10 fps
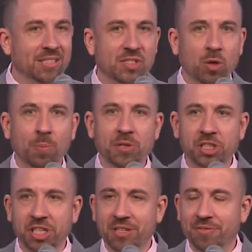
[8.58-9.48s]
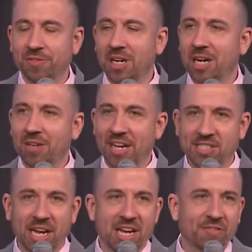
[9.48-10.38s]
and so appreciative of
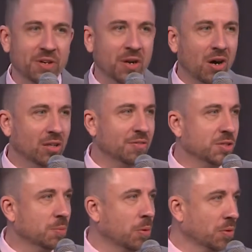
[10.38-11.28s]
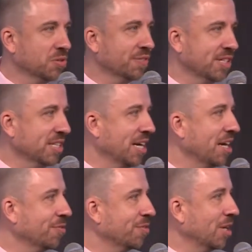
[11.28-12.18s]
SIF and all of the supporters of
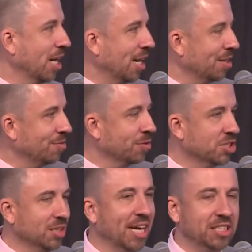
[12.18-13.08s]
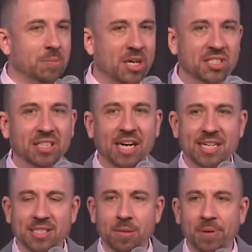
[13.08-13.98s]
SIF for selecting Boston
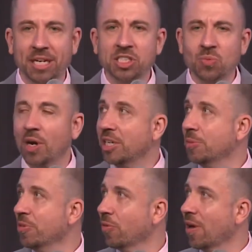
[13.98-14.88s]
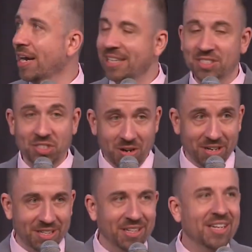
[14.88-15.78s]
CASA. But I just wanted to, before I get
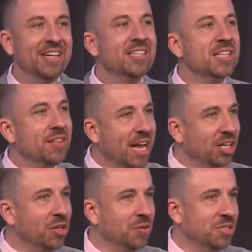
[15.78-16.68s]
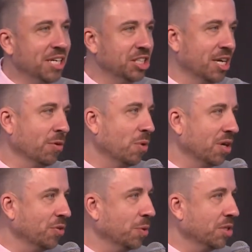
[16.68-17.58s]
started, say thank you to each and every one
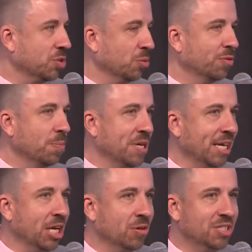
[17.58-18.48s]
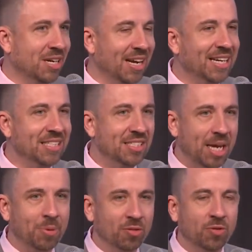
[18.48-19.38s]
of you in this room for being here tonight and
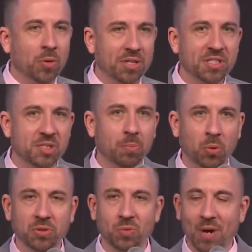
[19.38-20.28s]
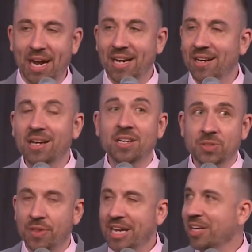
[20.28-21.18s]
stepping forward in this important way. So
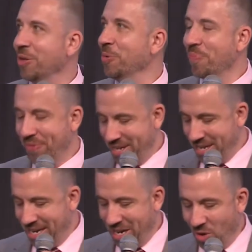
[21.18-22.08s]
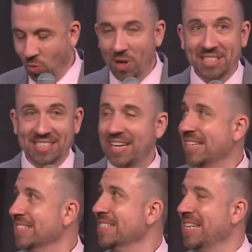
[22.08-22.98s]
thank you. What does
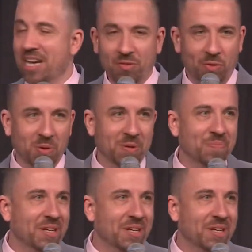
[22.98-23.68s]
CASA stand for?